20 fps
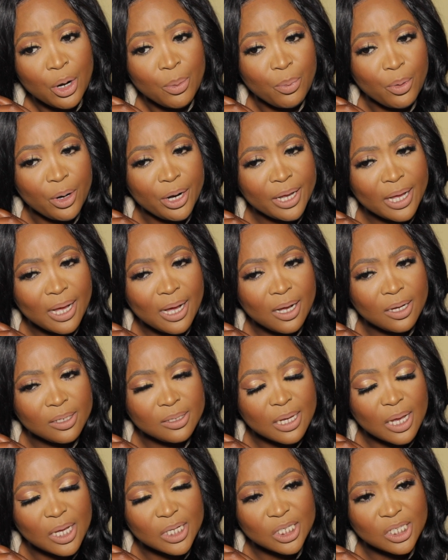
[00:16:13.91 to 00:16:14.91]

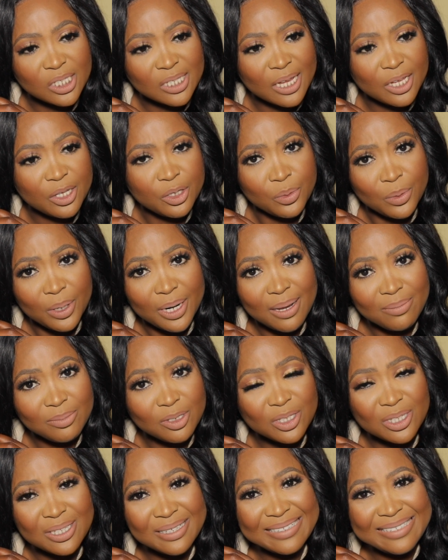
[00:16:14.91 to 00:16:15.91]
breakout, I was just like, you know what, I'm
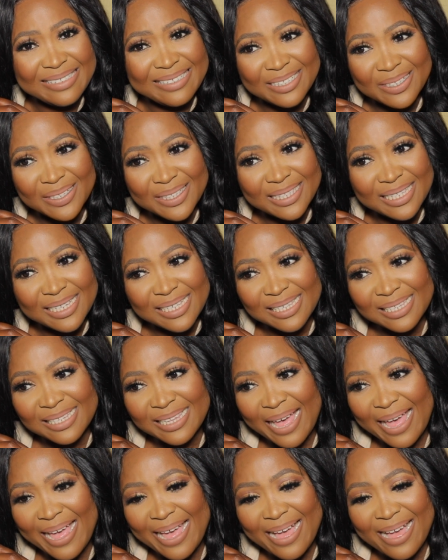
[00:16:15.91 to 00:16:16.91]
just gonna deal with this,
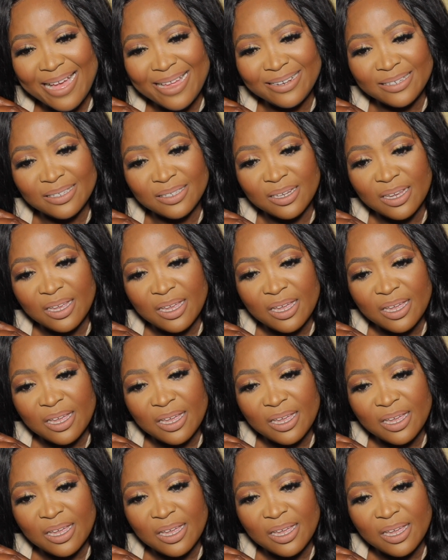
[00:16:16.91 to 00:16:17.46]
and